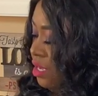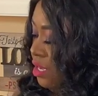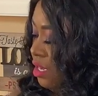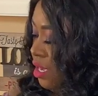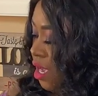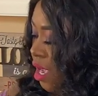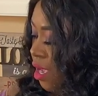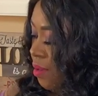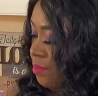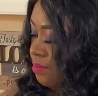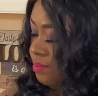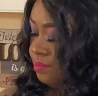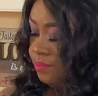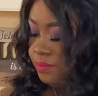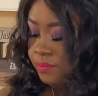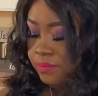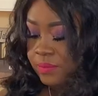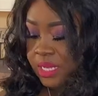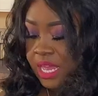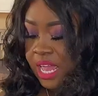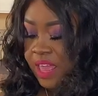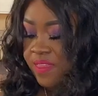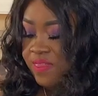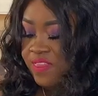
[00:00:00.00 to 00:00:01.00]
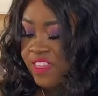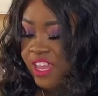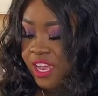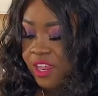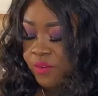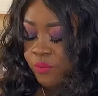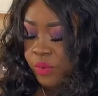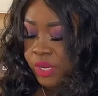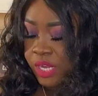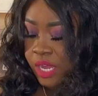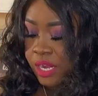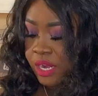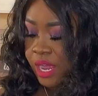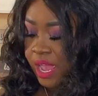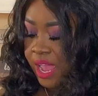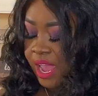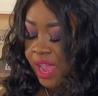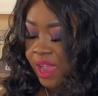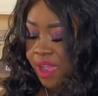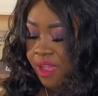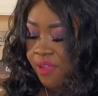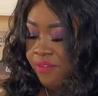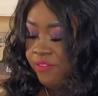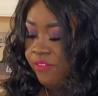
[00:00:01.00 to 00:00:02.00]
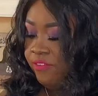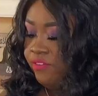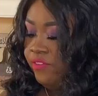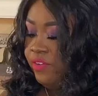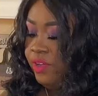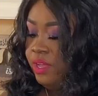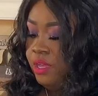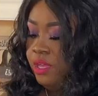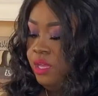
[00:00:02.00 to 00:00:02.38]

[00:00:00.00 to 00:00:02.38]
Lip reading: And then we're gonna have,